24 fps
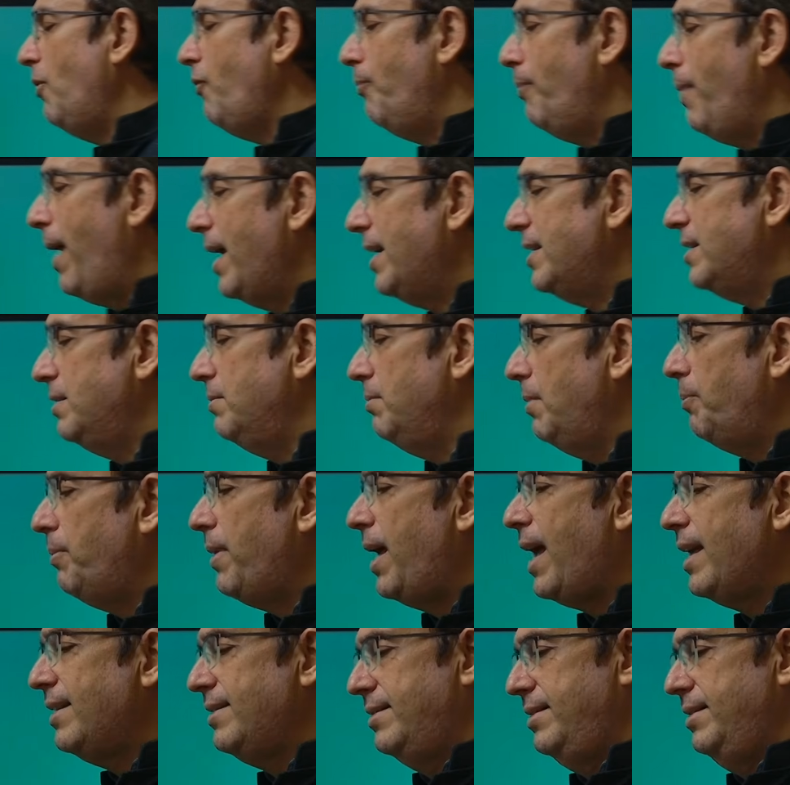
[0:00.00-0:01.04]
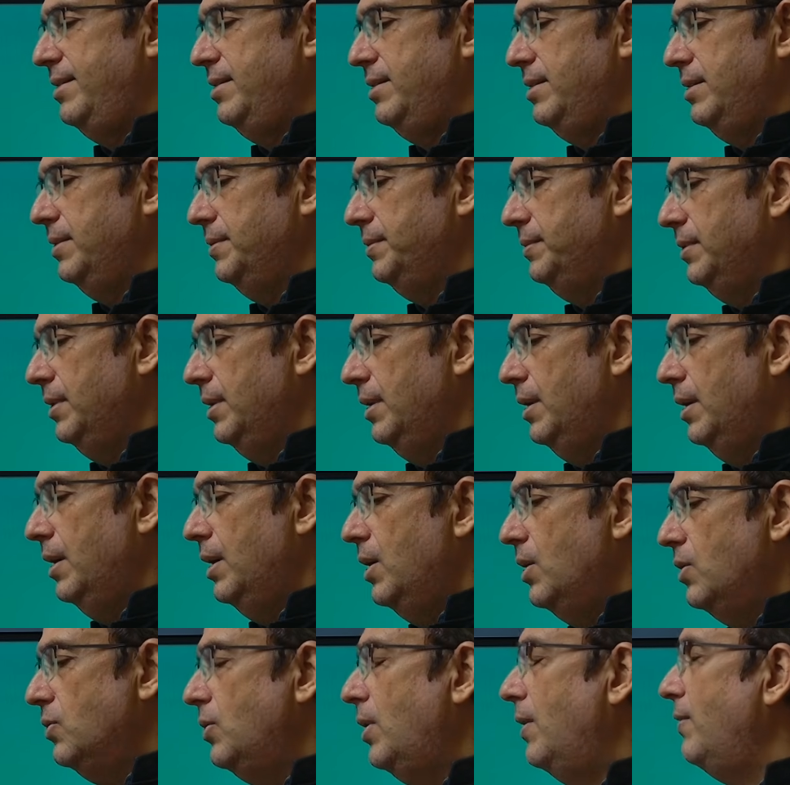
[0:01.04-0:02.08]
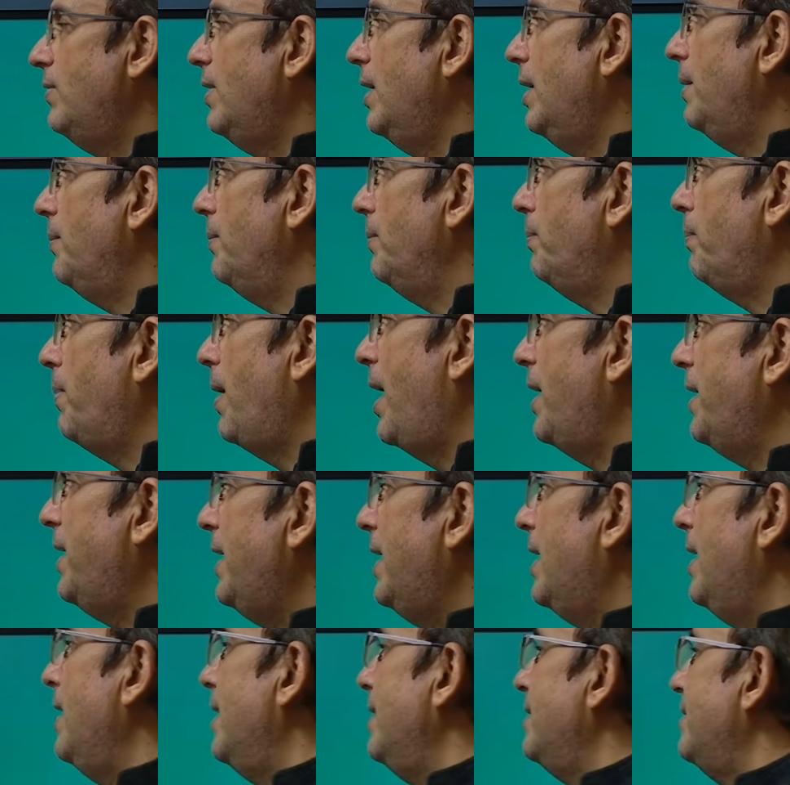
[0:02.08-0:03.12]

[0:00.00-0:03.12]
of maximum ascent? So if the particle